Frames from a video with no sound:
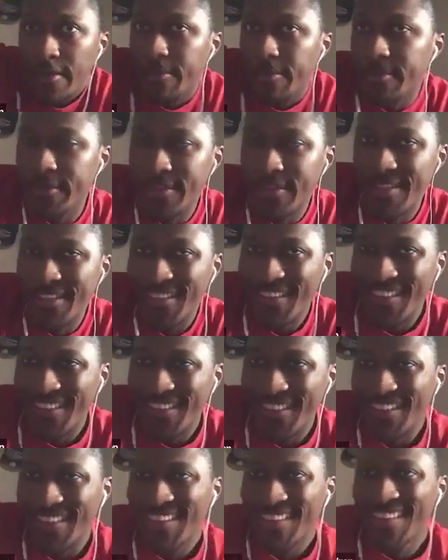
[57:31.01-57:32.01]

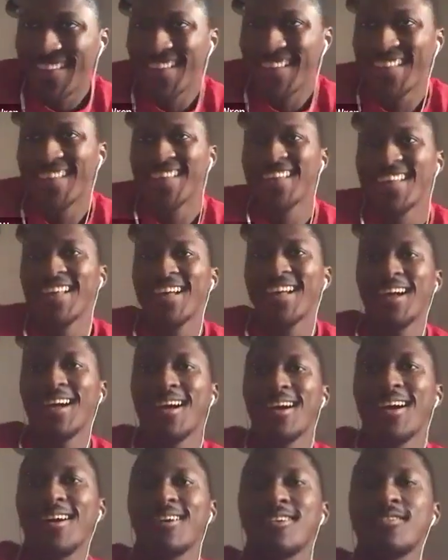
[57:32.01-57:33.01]
But
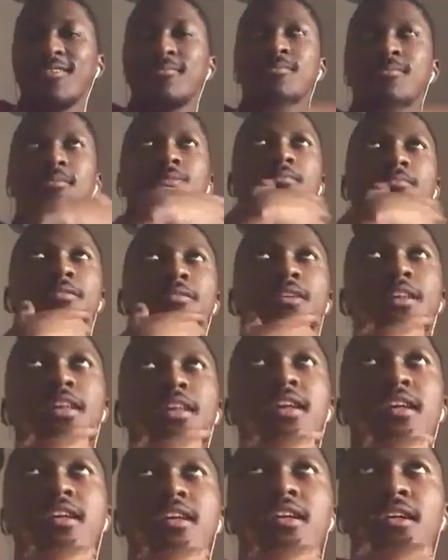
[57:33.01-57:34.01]
but
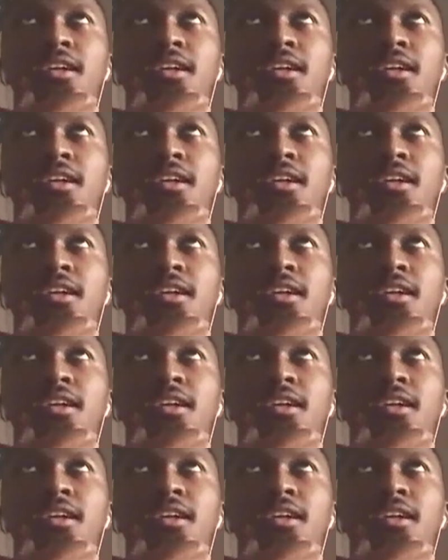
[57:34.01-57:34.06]
yeah.